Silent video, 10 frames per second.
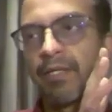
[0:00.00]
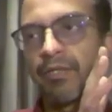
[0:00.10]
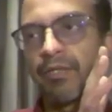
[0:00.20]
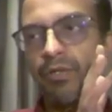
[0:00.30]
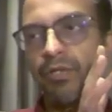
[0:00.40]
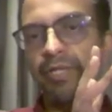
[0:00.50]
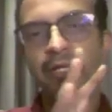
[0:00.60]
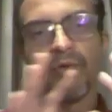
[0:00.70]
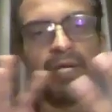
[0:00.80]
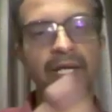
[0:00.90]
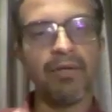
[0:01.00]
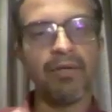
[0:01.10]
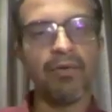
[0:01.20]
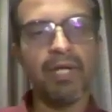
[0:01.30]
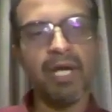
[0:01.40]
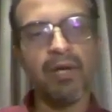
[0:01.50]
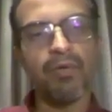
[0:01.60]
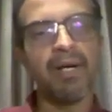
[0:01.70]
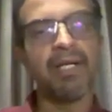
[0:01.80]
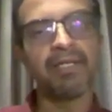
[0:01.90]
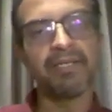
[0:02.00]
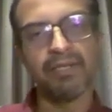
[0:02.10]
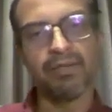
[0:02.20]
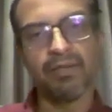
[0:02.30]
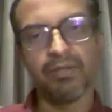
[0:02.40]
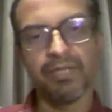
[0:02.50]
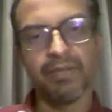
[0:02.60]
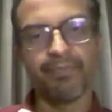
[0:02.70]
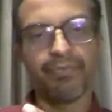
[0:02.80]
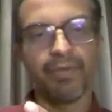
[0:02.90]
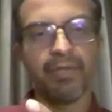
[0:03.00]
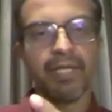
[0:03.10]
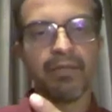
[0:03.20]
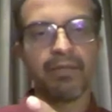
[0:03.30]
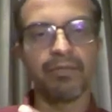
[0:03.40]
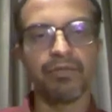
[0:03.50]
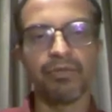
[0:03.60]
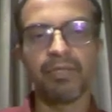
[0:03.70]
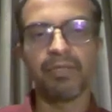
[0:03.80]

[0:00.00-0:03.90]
So you then look at, okay, how can I market this technology, right?